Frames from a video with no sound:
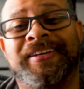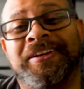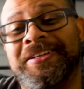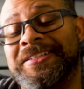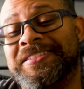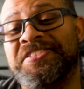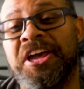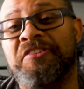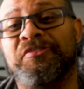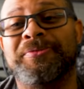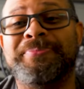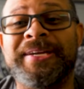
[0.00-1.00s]
get a
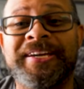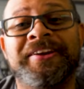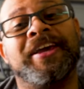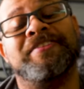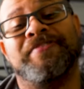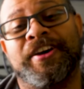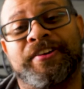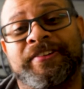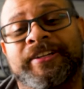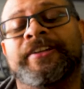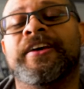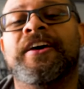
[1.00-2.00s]
discount for being a
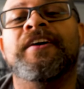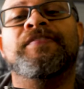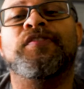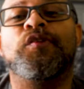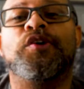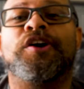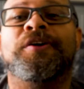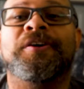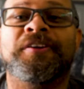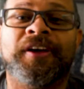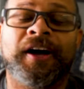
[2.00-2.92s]
veteran for